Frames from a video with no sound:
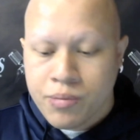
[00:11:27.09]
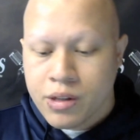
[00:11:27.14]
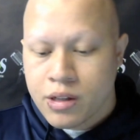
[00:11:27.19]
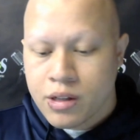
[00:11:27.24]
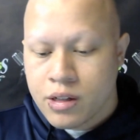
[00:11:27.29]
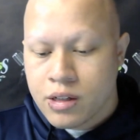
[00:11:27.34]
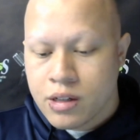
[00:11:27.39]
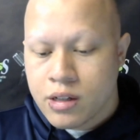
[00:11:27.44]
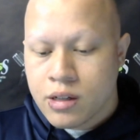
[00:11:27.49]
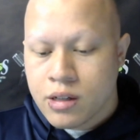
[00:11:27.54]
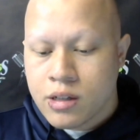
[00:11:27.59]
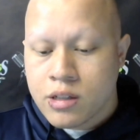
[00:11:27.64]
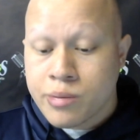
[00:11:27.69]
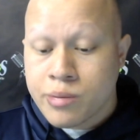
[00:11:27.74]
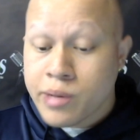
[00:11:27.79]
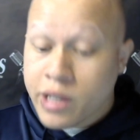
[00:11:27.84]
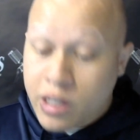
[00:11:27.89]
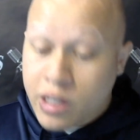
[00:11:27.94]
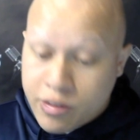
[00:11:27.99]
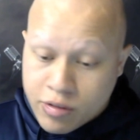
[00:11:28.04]
So
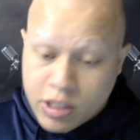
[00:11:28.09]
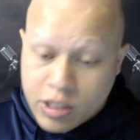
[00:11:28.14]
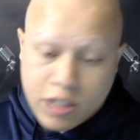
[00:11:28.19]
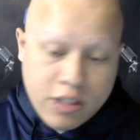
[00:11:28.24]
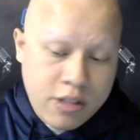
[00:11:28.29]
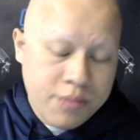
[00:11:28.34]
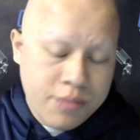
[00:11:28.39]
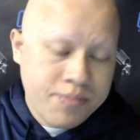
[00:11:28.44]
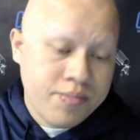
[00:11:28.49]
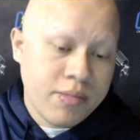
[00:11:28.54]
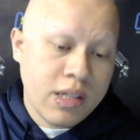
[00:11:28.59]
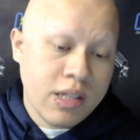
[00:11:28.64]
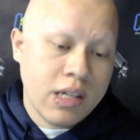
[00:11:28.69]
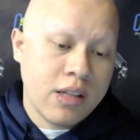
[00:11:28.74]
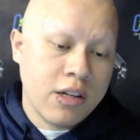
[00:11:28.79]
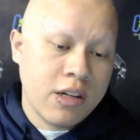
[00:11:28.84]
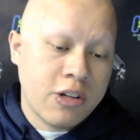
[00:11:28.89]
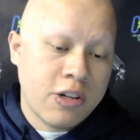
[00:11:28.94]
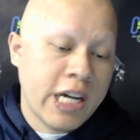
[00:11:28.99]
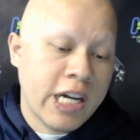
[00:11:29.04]
speaking of which,
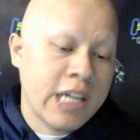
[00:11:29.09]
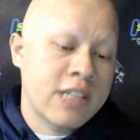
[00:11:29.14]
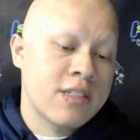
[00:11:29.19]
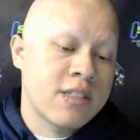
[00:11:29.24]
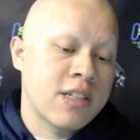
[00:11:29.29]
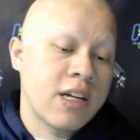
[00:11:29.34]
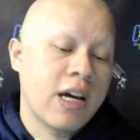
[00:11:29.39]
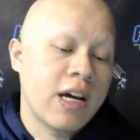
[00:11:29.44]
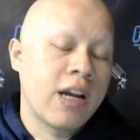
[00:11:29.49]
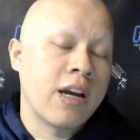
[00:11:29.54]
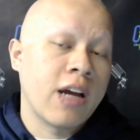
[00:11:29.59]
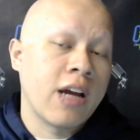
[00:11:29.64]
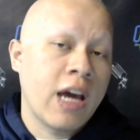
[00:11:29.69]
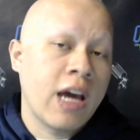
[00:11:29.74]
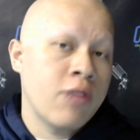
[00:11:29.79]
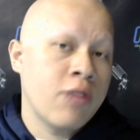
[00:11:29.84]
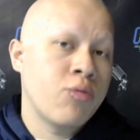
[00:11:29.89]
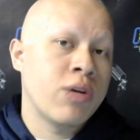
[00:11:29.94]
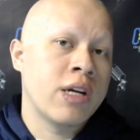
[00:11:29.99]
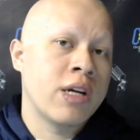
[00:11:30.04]
the Kraken sit at
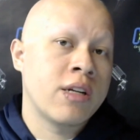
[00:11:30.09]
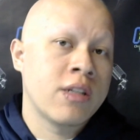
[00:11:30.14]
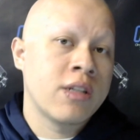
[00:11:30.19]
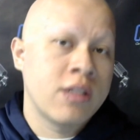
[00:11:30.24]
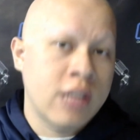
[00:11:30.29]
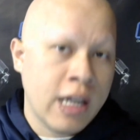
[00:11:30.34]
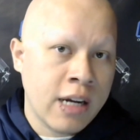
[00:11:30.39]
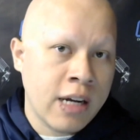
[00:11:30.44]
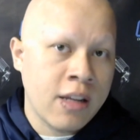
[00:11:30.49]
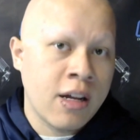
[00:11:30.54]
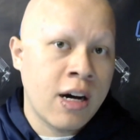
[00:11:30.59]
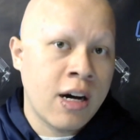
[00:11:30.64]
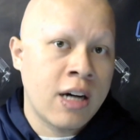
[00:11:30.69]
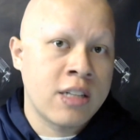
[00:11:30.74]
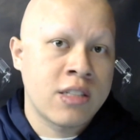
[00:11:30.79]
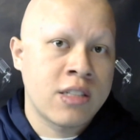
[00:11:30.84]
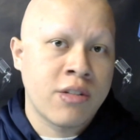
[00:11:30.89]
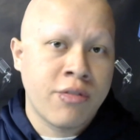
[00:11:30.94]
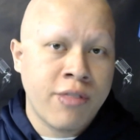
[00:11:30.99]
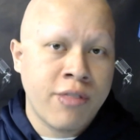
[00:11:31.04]
an 8-win,
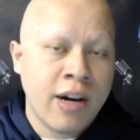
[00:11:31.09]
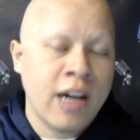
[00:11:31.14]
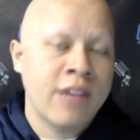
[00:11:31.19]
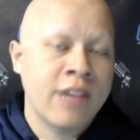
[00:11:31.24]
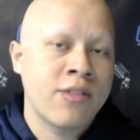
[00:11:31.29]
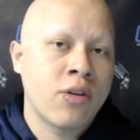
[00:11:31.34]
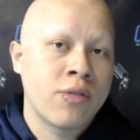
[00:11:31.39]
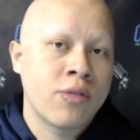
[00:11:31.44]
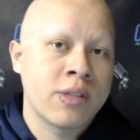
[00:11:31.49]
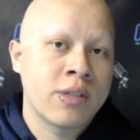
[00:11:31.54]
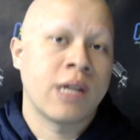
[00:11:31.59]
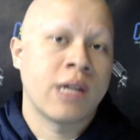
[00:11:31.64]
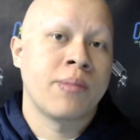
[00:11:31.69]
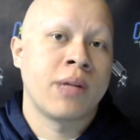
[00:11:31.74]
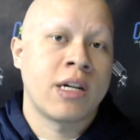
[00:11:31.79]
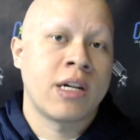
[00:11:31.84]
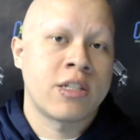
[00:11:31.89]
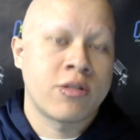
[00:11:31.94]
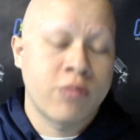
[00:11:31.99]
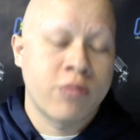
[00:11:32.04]
9-loss,
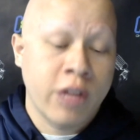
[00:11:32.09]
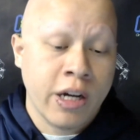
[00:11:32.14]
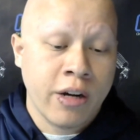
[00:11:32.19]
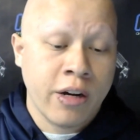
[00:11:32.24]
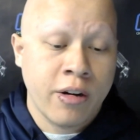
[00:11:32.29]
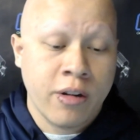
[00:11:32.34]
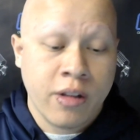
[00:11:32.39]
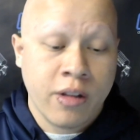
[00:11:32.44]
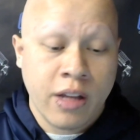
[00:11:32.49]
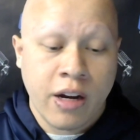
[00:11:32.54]
5-overtime-loss record.